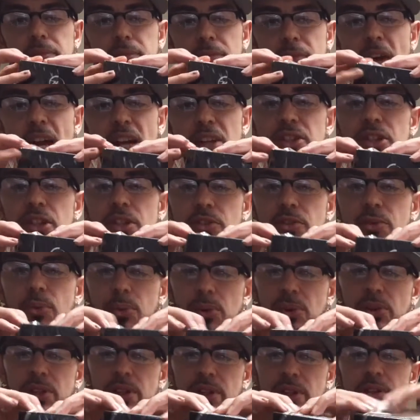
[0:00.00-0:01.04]
Actually, it's
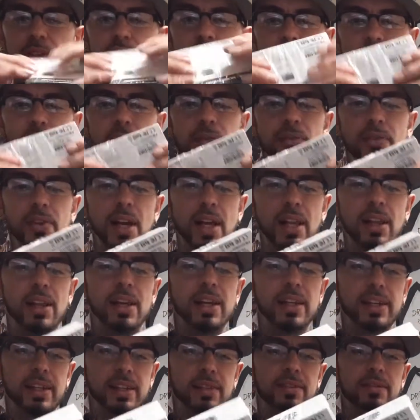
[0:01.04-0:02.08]
really good stuff, and I
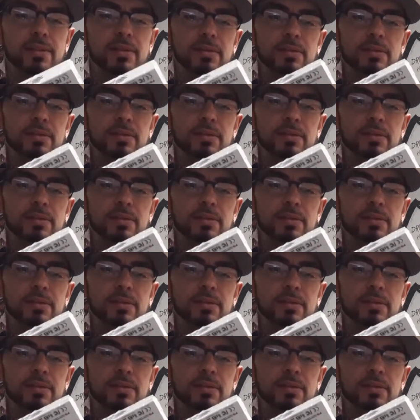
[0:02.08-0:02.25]
like it.